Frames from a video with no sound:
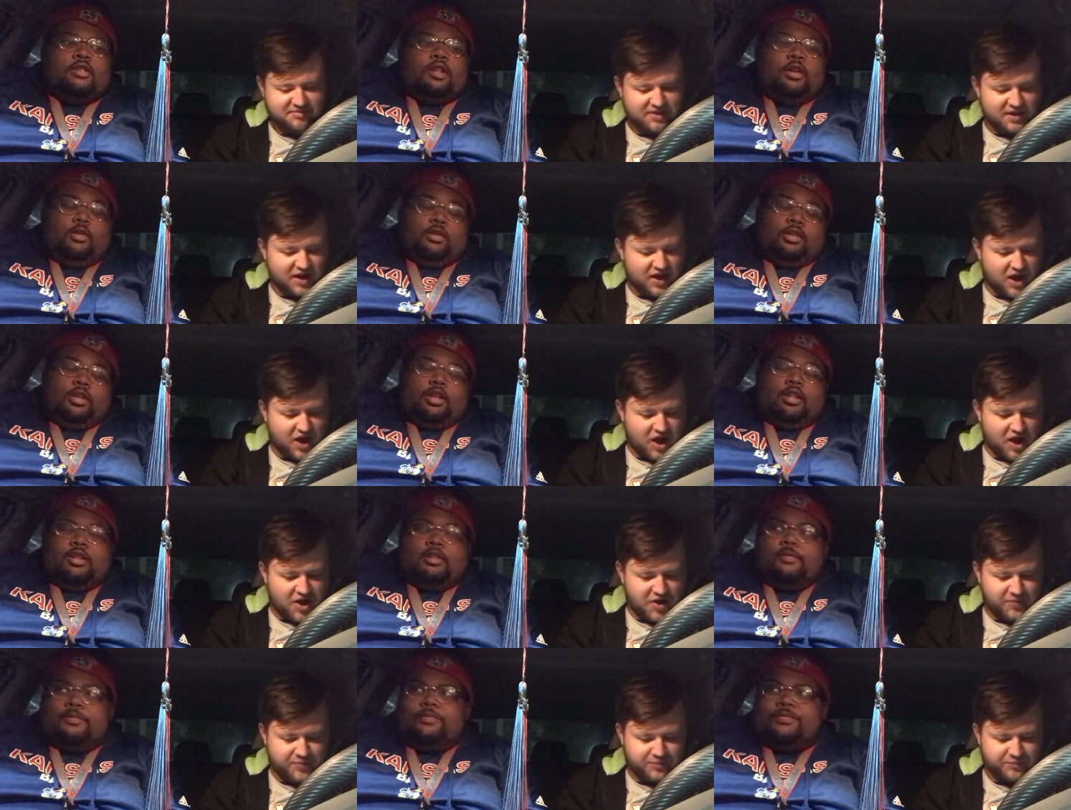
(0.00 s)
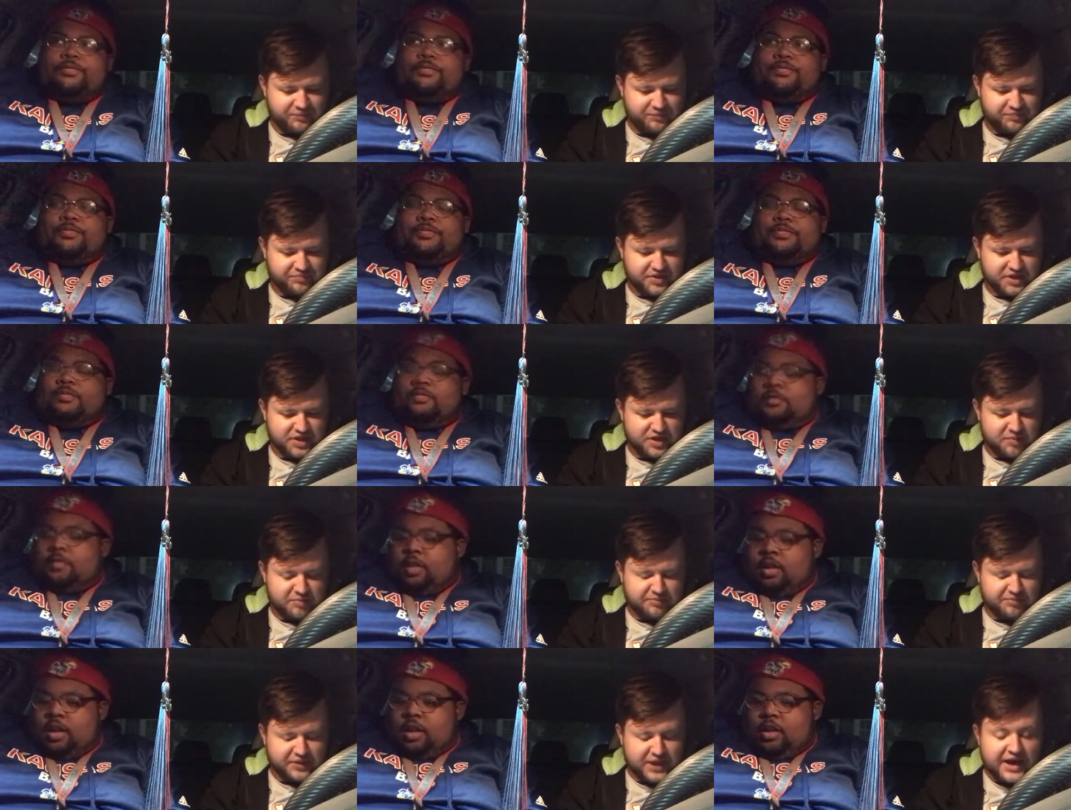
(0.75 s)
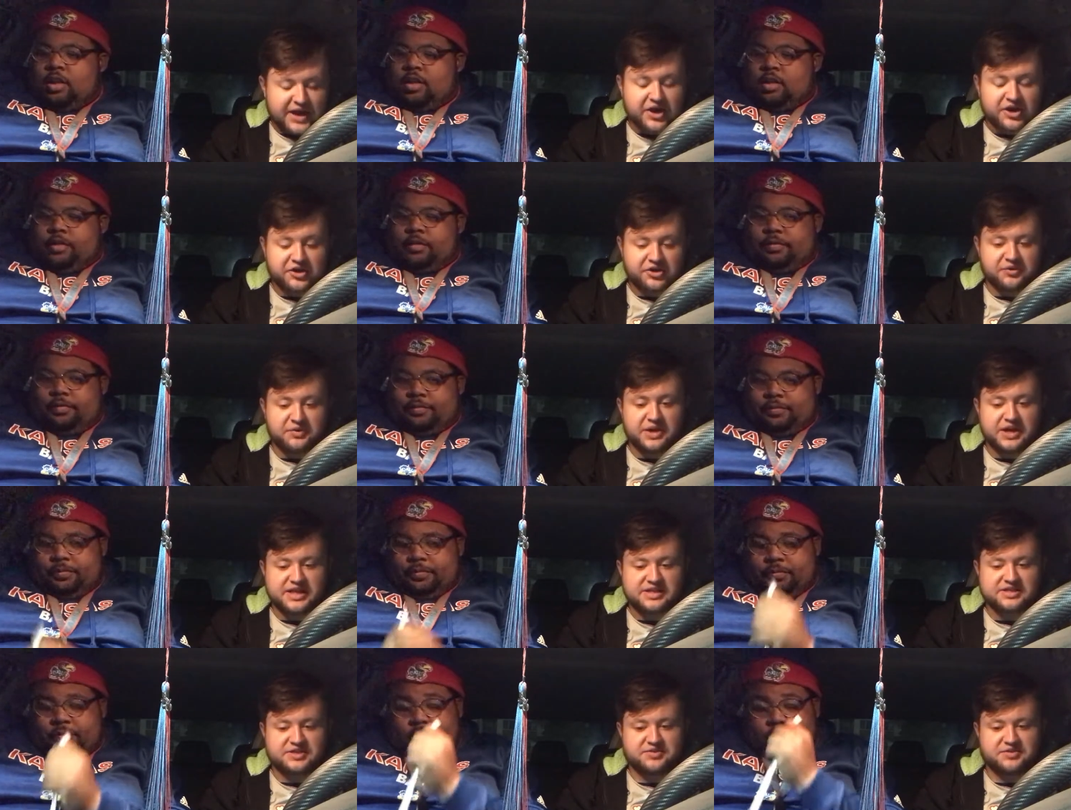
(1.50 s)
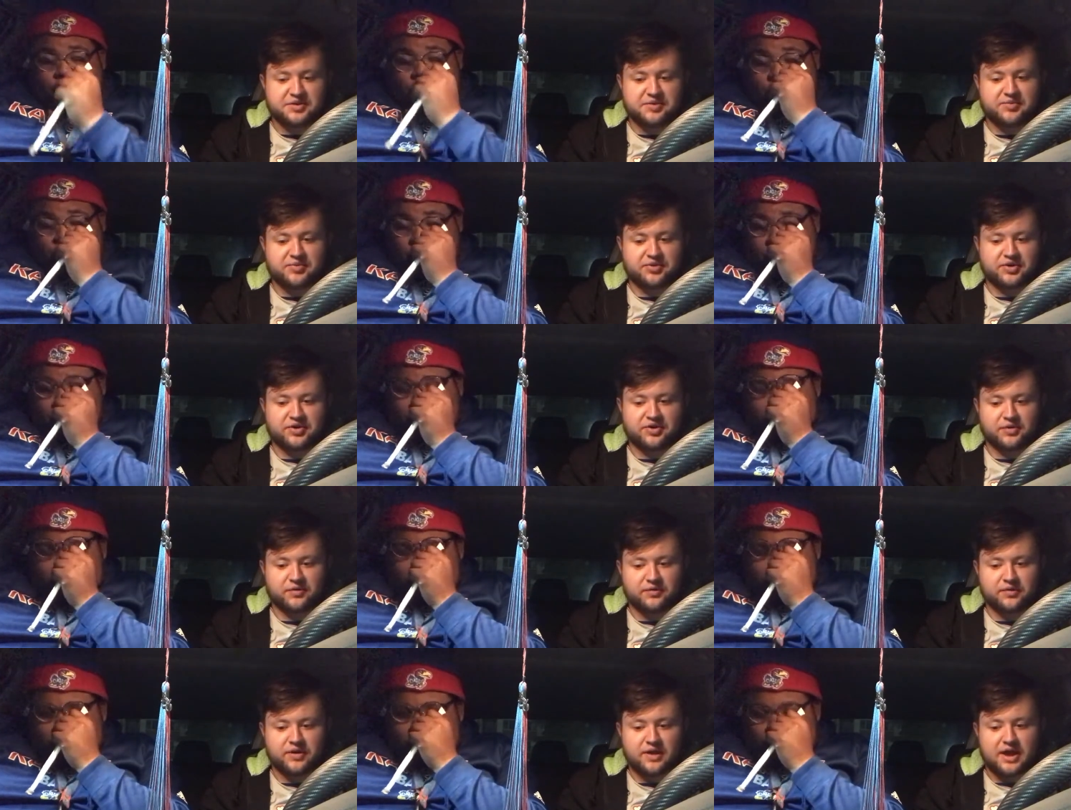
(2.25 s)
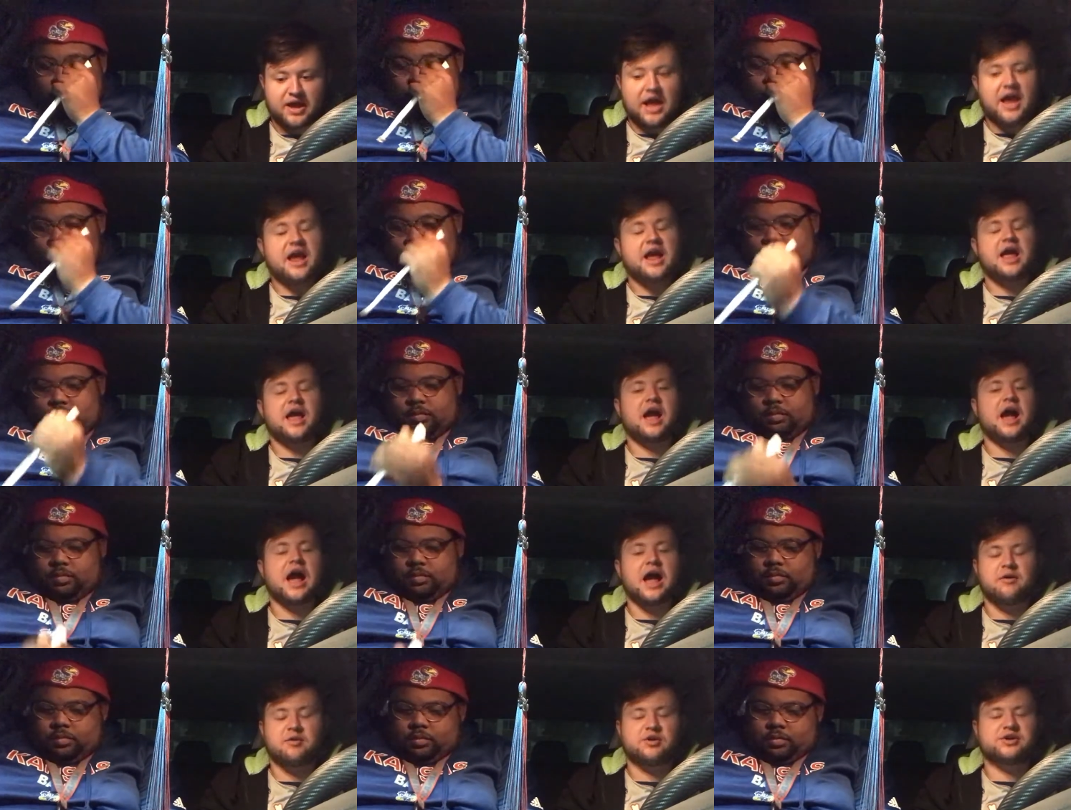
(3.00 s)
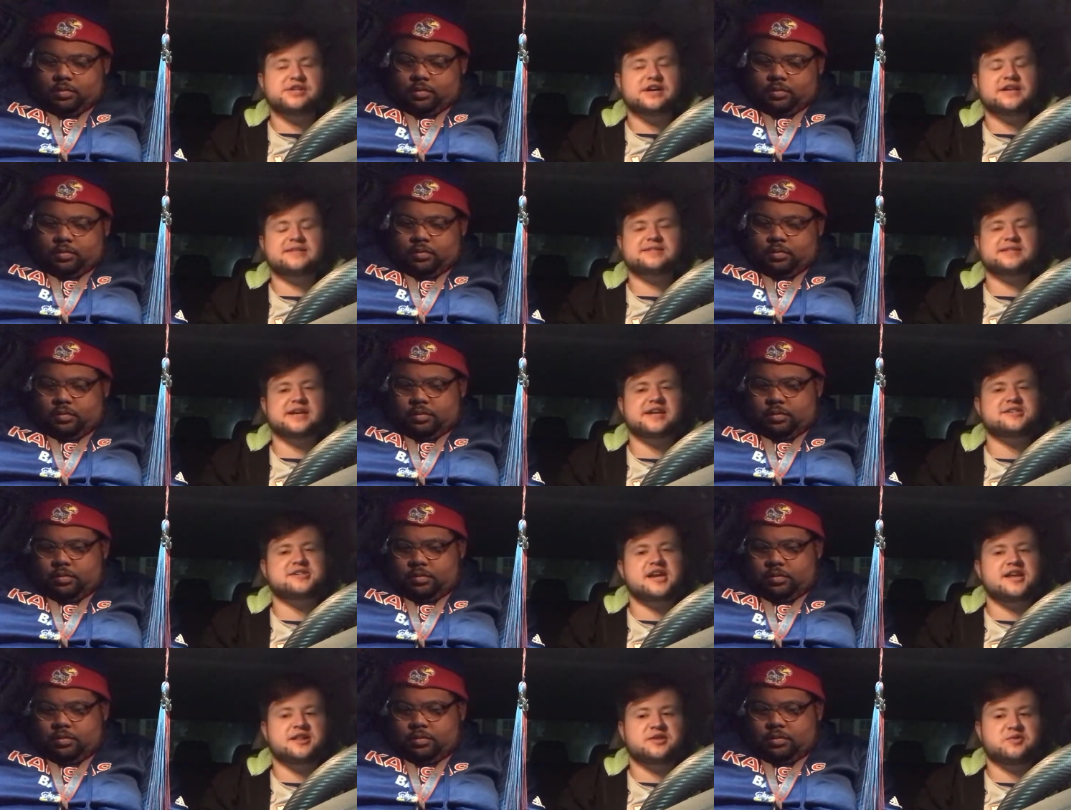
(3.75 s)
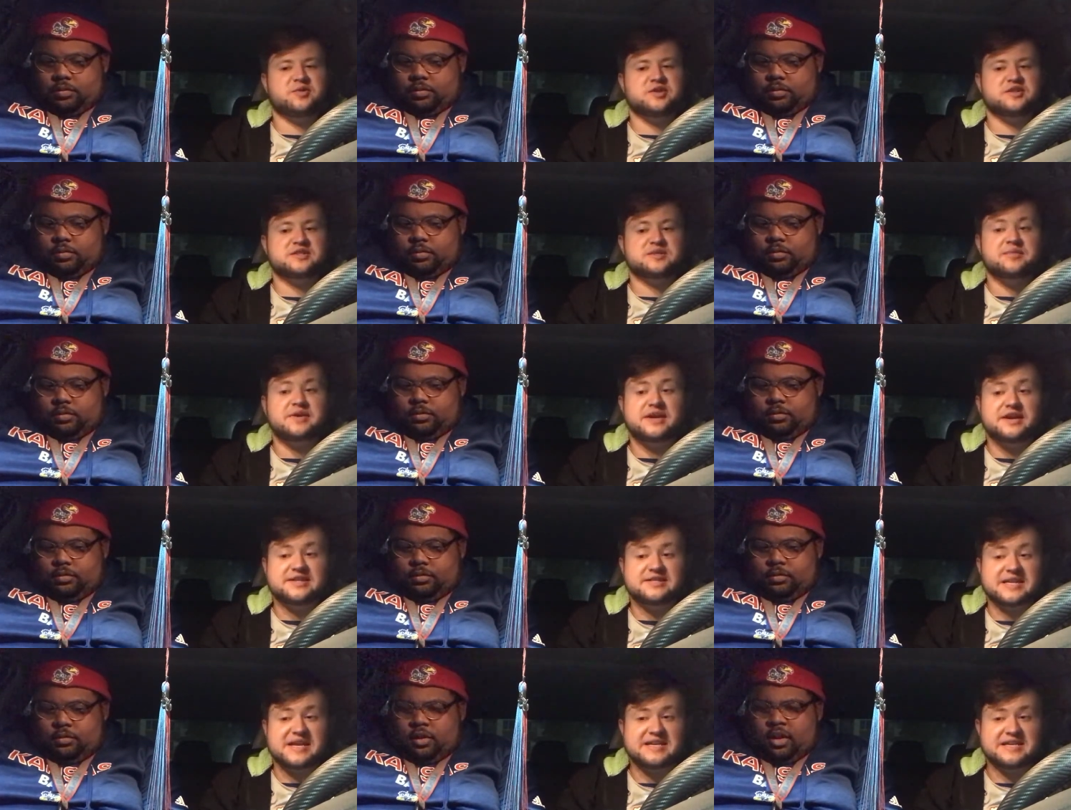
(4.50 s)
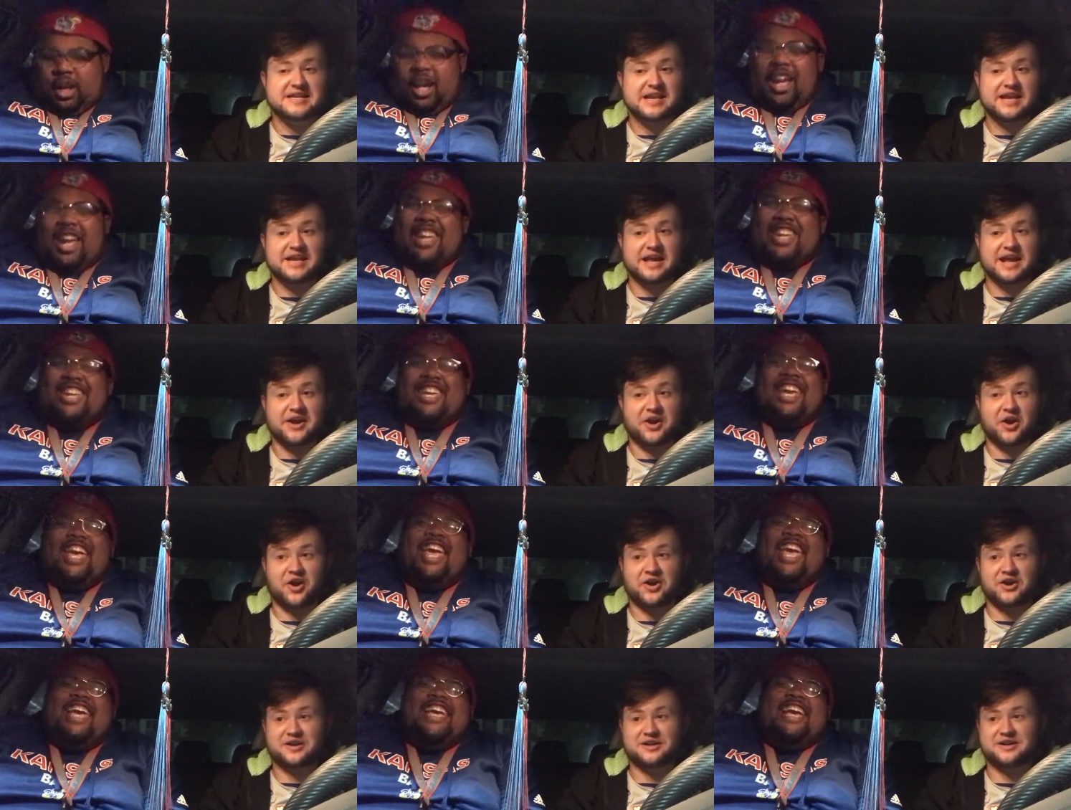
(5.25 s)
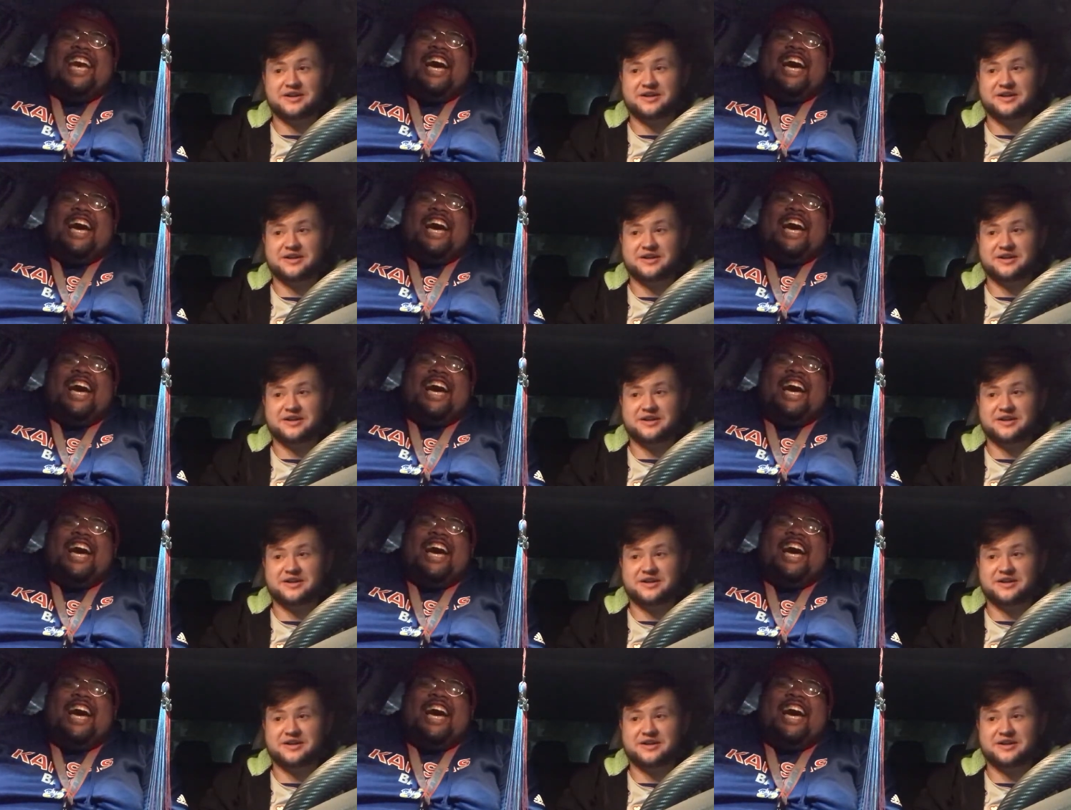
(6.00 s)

Speaker 1: Oh, um, player who needs to improve. I will not say Jalen Wilson because he did get hurt. He